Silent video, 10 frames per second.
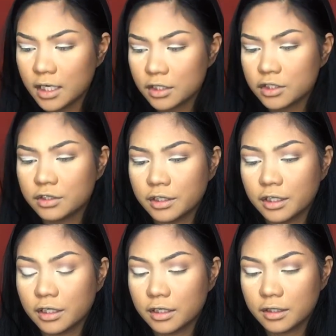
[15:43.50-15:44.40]

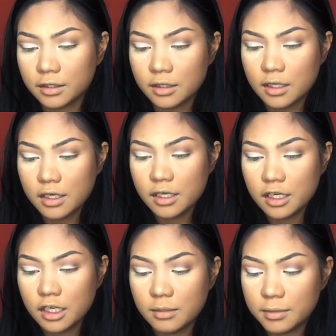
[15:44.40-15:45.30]
actually,
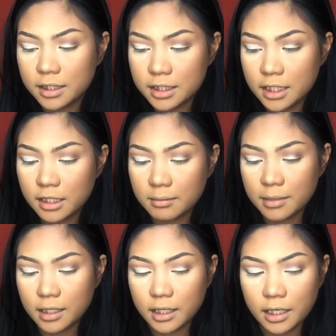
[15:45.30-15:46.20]
I'm gonna take
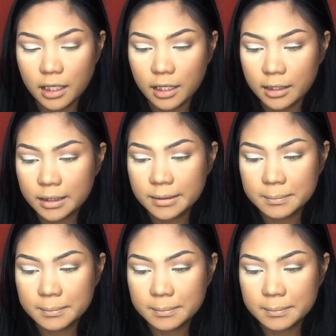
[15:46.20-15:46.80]
my,